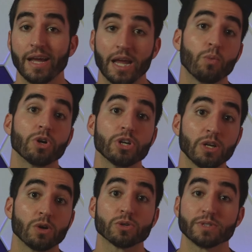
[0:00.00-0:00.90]
and where you can
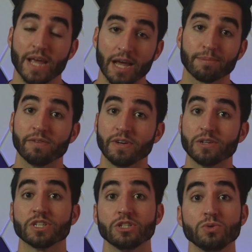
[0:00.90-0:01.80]
also tag me in
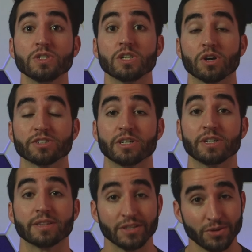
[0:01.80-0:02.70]
videos that you see across the
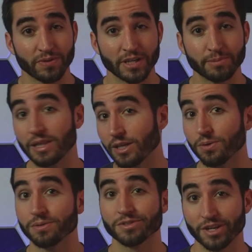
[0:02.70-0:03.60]
internet that you find to be a
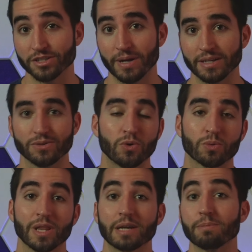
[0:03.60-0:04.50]
little suspect or
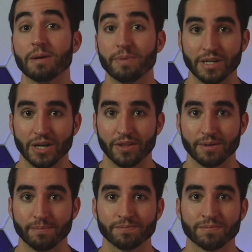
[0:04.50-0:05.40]
would like my opinion on
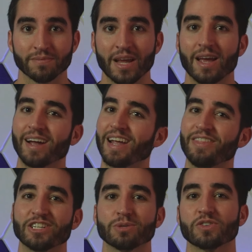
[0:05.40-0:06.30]
them. Again,
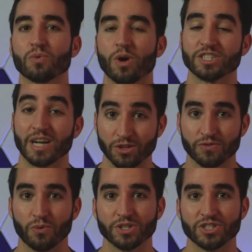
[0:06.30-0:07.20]
thanks so much for watching. I look
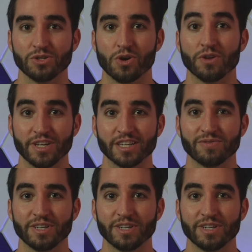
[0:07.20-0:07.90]
forward to seeing you all in the next